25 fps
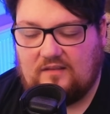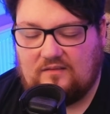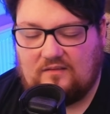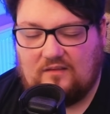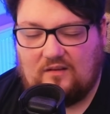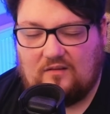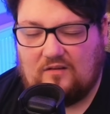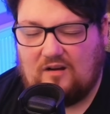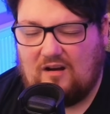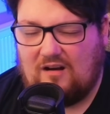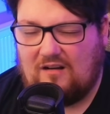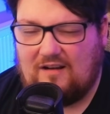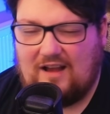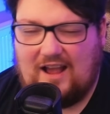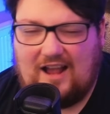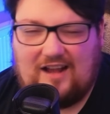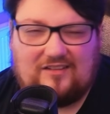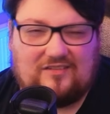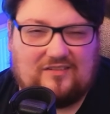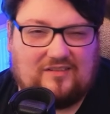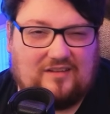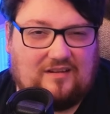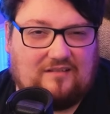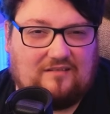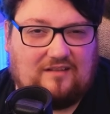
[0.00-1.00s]
there are
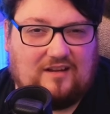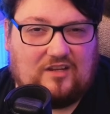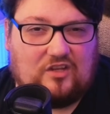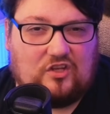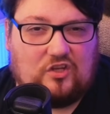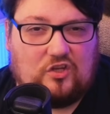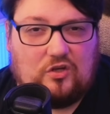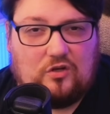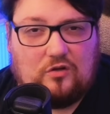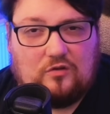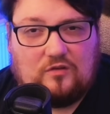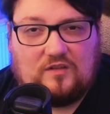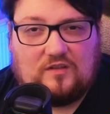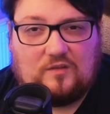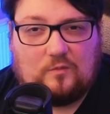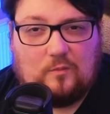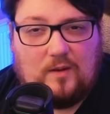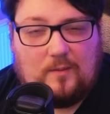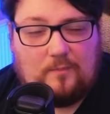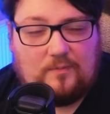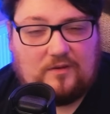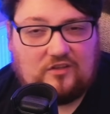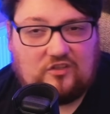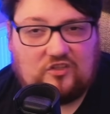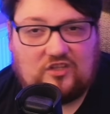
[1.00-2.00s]
actually like huge
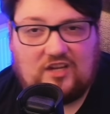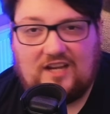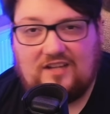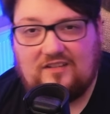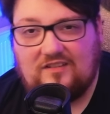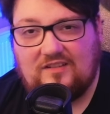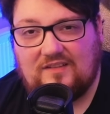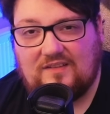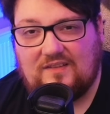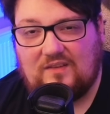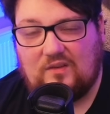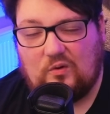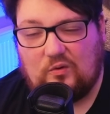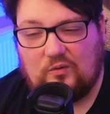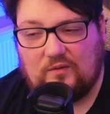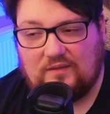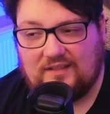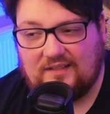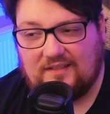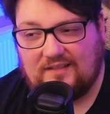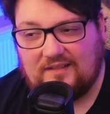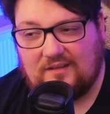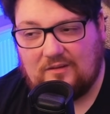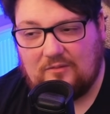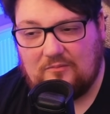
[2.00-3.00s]
sweeping changes to the whole
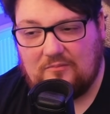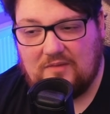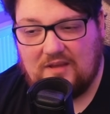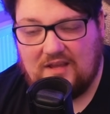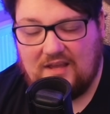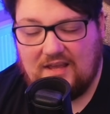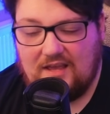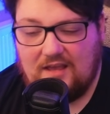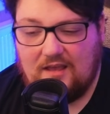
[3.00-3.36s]
system,